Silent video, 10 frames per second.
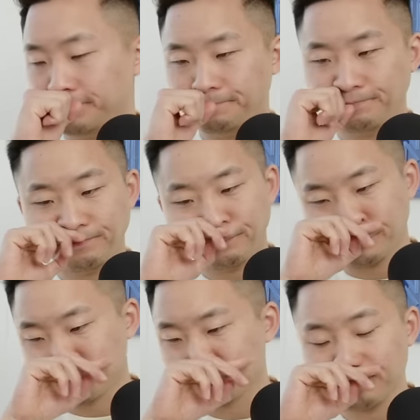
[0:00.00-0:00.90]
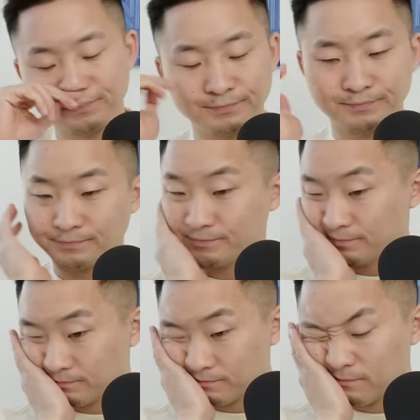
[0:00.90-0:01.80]

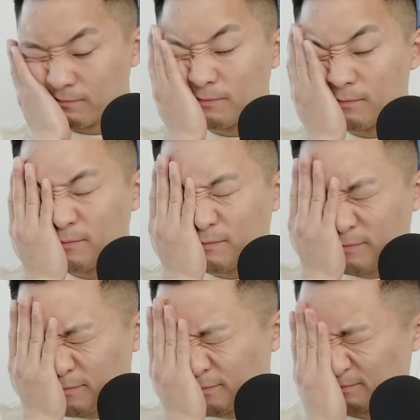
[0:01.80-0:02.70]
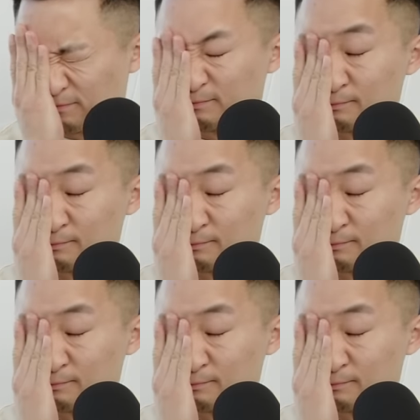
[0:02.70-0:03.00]
The person shown says nothing.